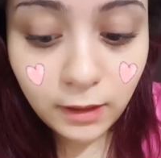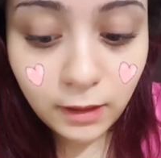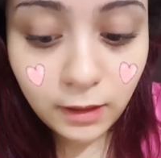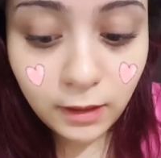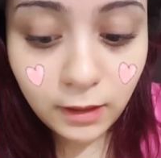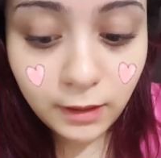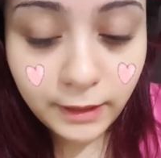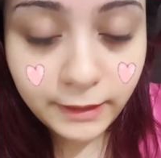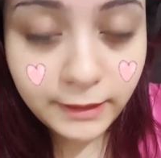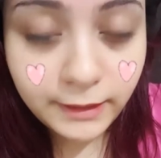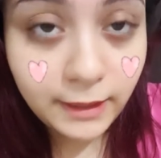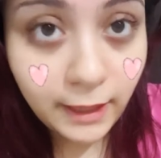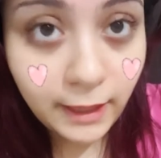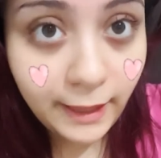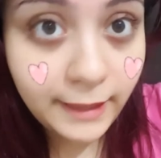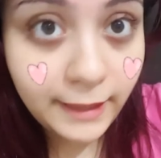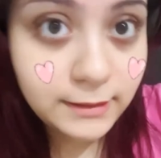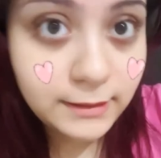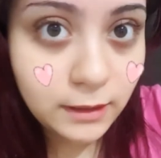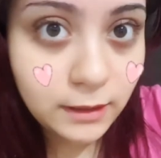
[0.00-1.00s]
It
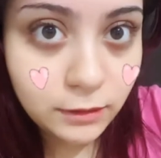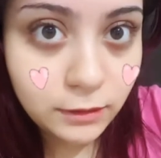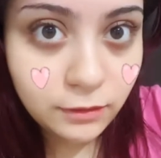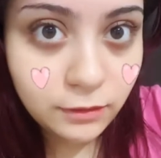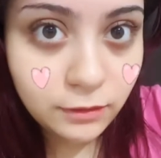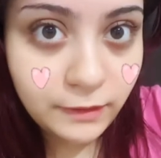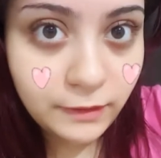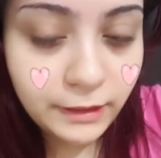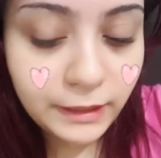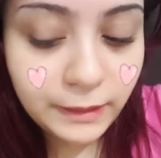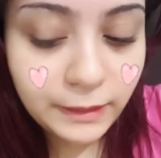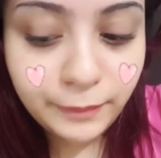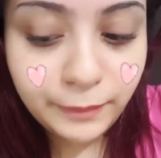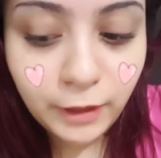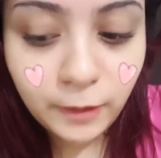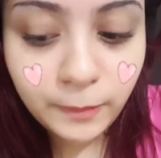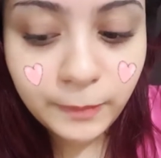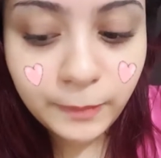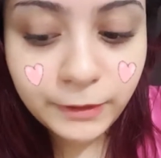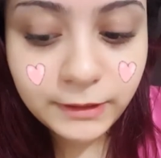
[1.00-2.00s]
has a lot of healing
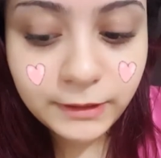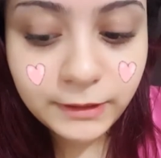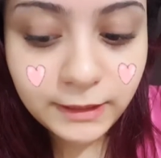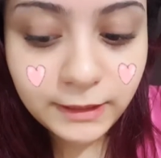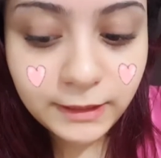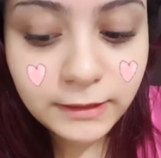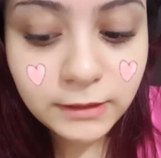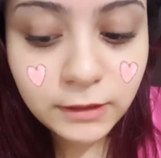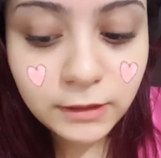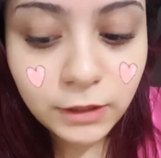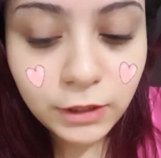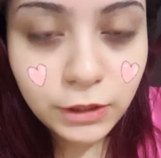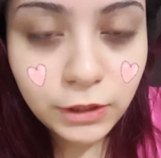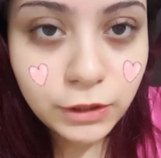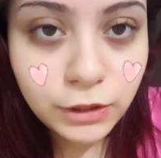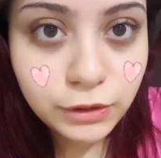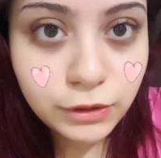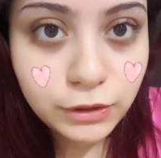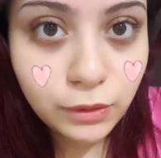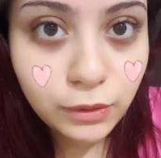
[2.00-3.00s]
properties,
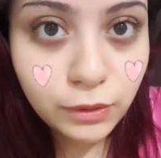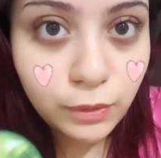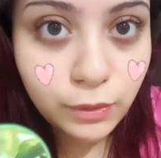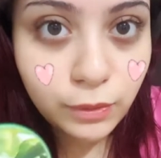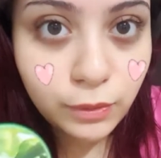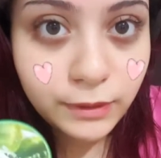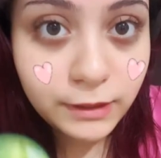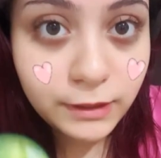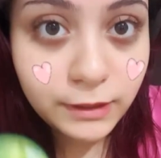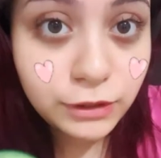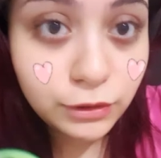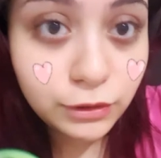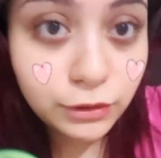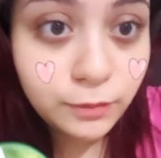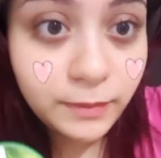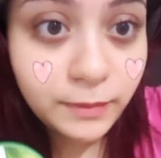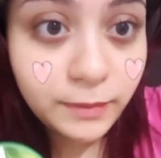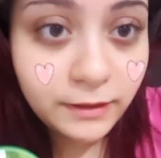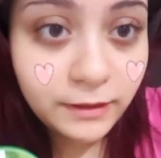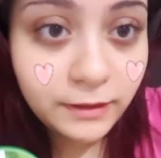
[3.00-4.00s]
so this
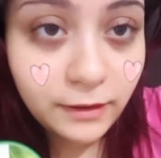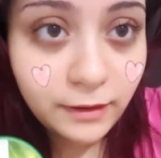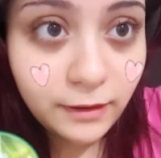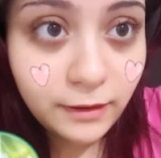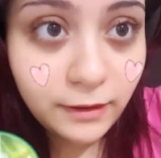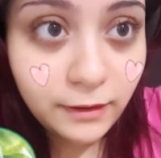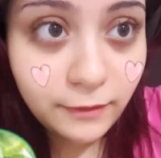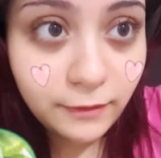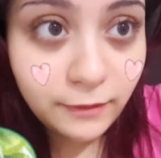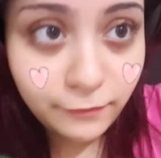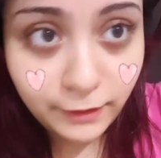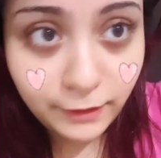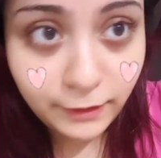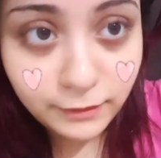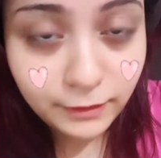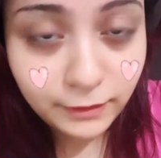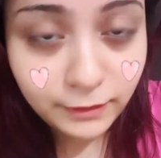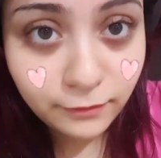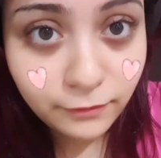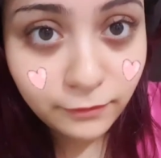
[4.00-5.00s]
should be
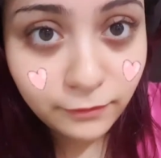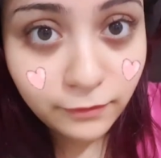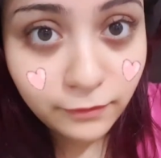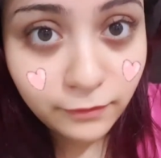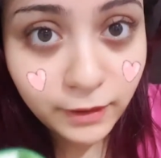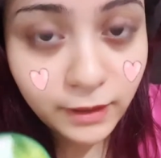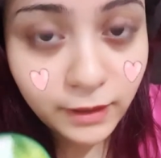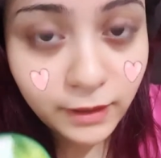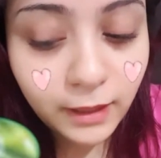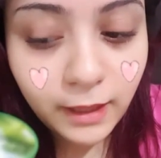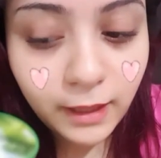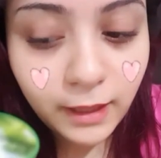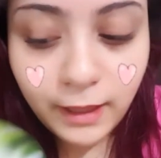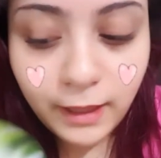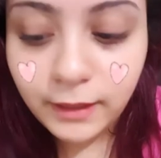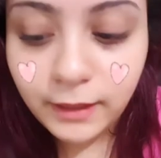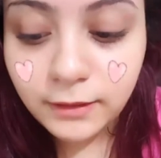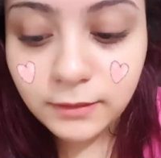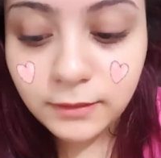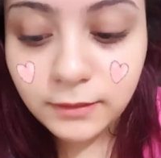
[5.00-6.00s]
effective,
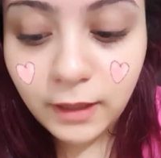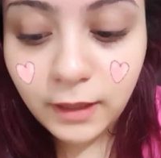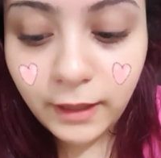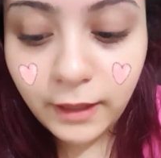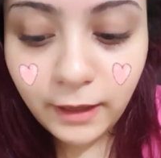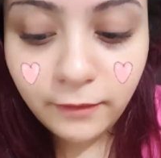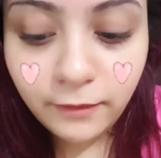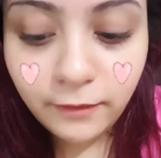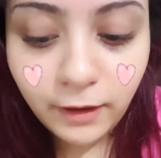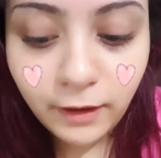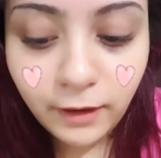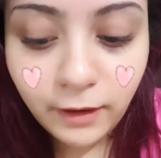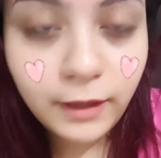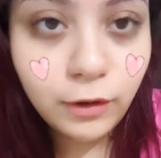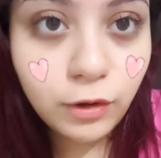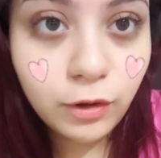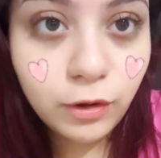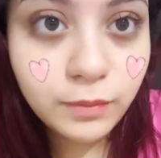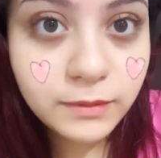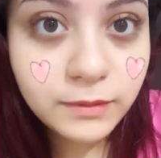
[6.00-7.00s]
and I have high
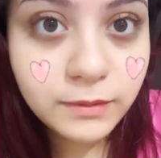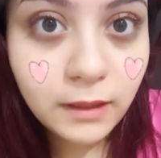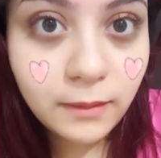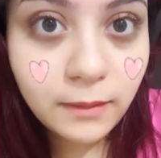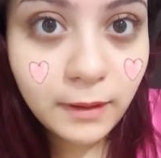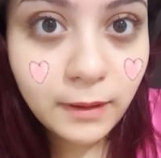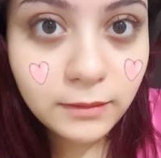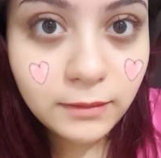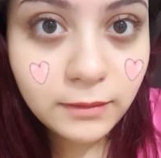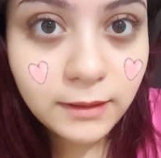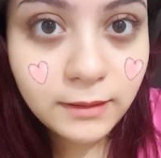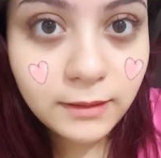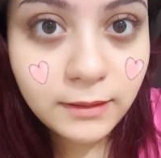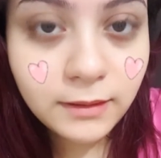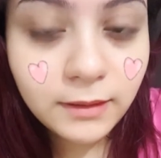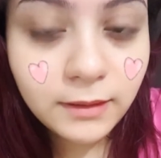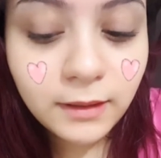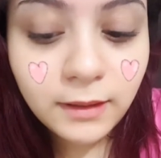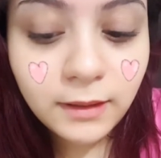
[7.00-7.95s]
hopes about it.